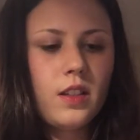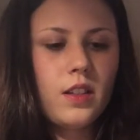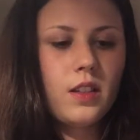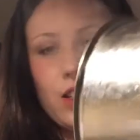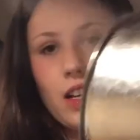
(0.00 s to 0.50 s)

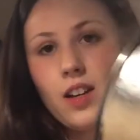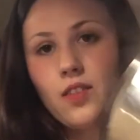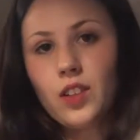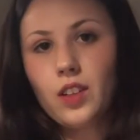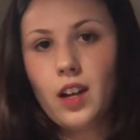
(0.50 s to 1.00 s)
It's kind of a
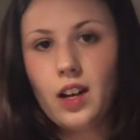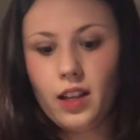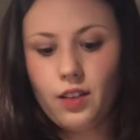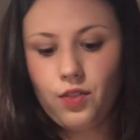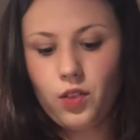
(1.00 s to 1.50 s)
lot.
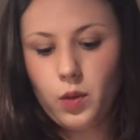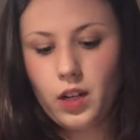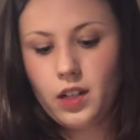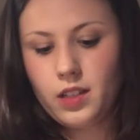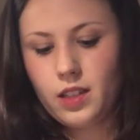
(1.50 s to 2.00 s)
If you
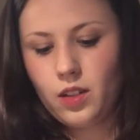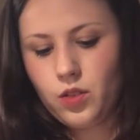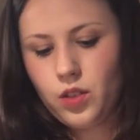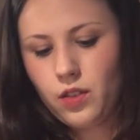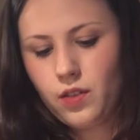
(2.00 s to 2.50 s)
wanted a single
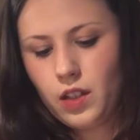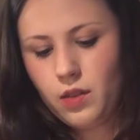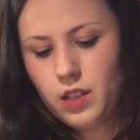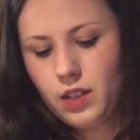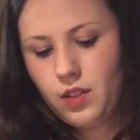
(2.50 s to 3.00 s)
serving, I
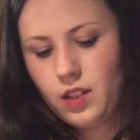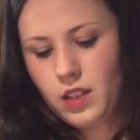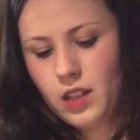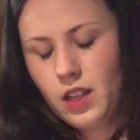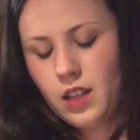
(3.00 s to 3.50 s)
would
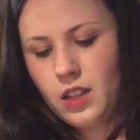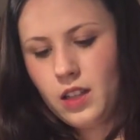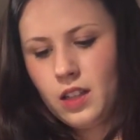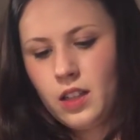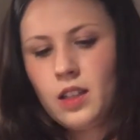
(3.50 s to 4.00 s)
definitely
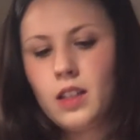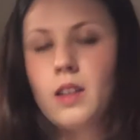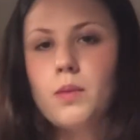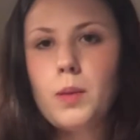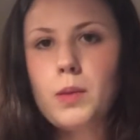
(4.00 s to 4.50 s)

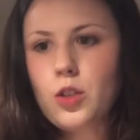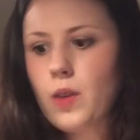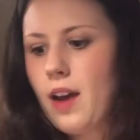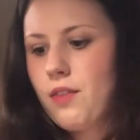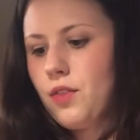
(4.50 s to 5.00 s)
maybe do
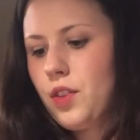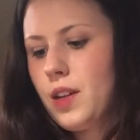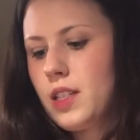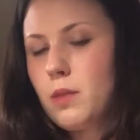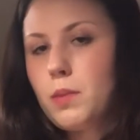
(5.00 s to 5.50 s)
half of the
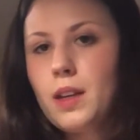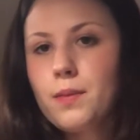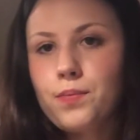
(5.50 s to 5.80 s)
recipe.